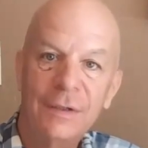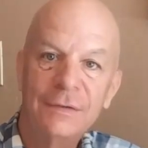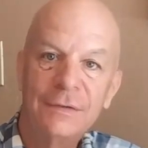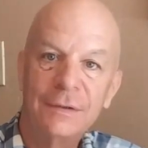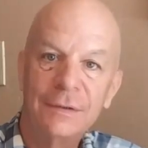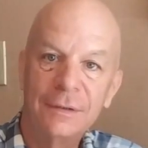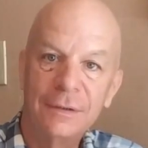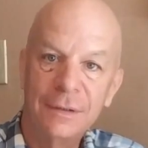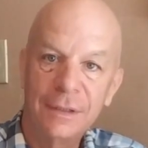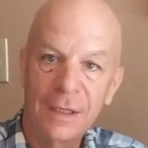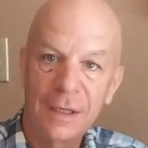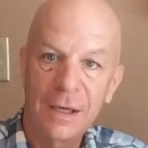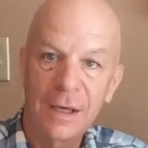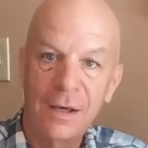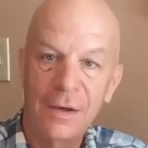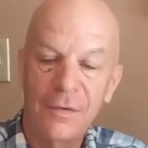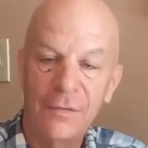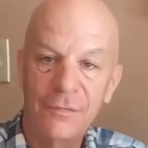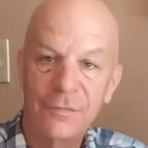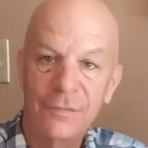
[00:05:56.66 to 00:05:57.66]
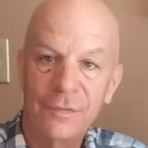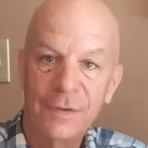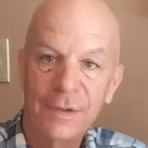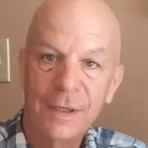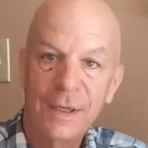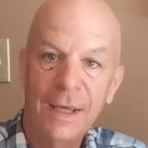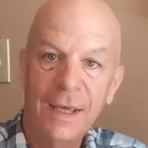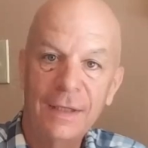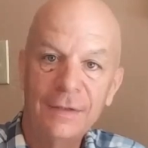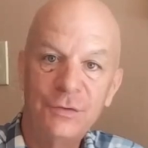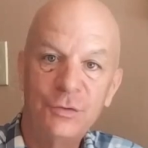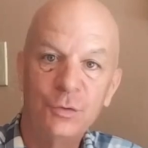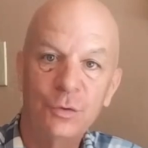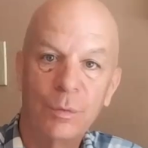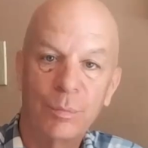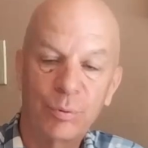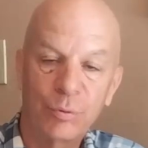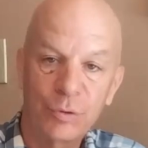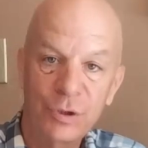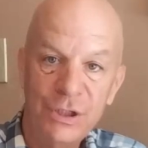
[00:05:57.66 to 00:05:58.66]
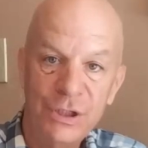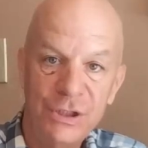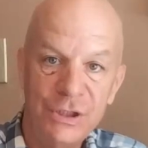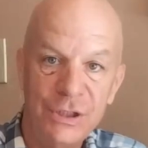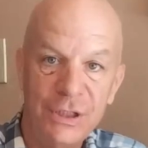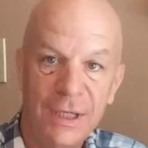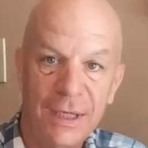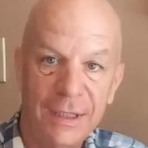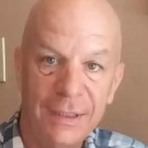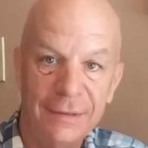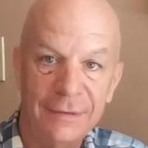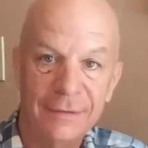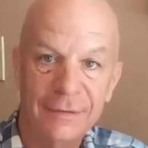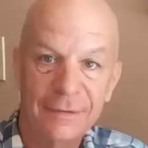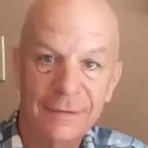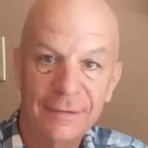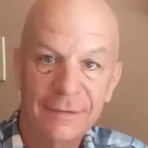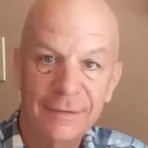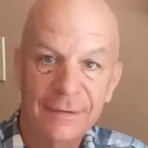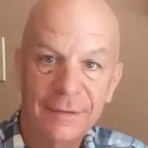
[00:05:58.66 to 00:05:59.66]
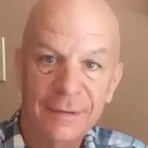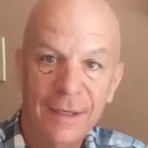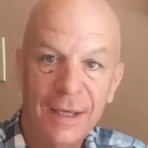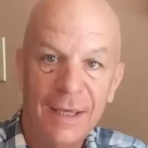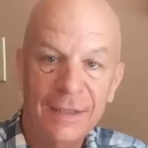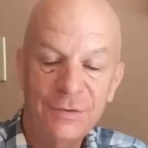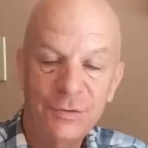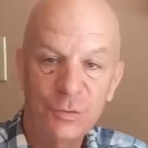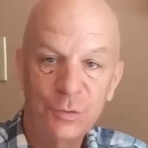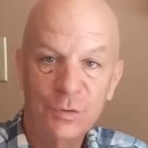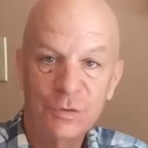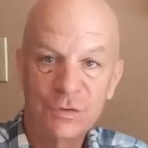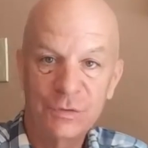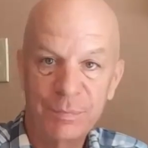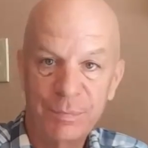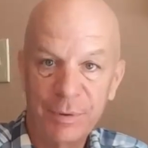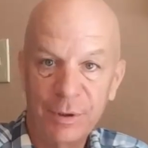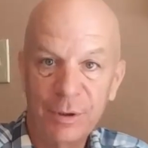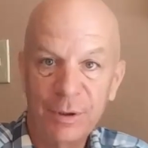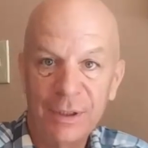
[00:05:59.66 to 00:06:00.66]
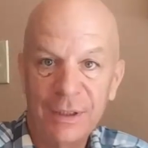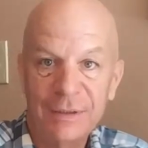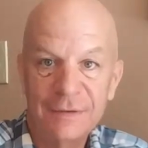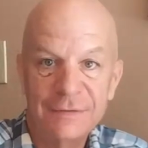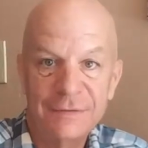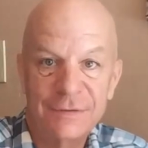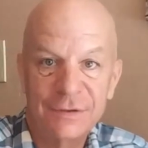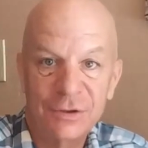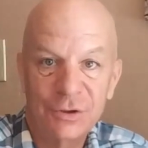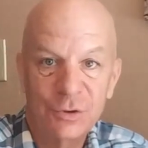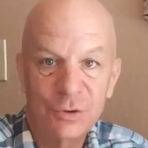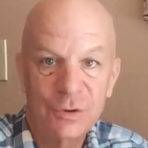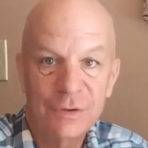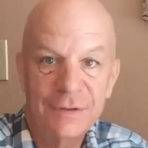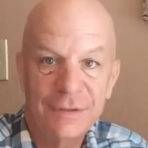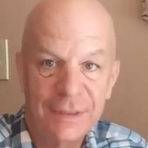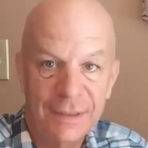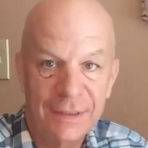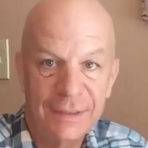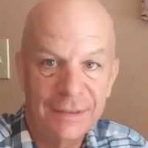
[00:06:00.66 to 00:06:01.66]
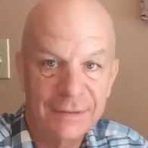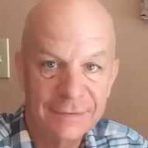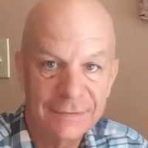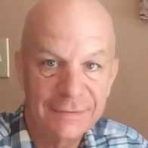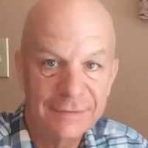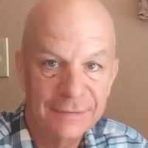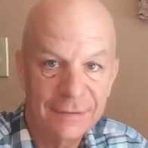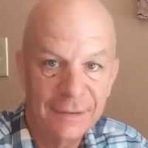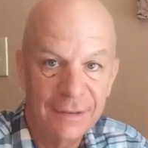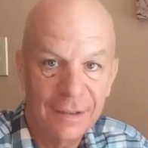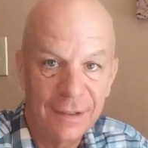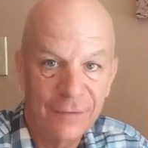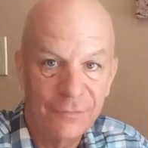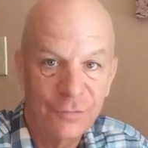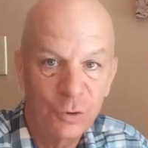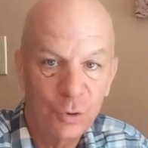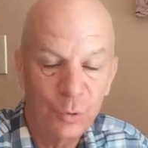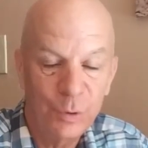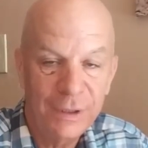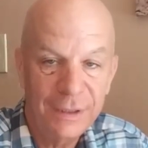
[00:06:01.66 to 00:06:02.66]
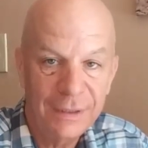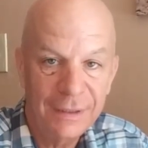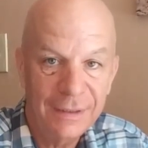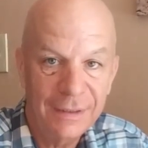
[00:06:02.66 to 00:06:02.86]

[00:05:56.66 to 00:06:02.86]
to love and to appreciate and to experience the good things of who he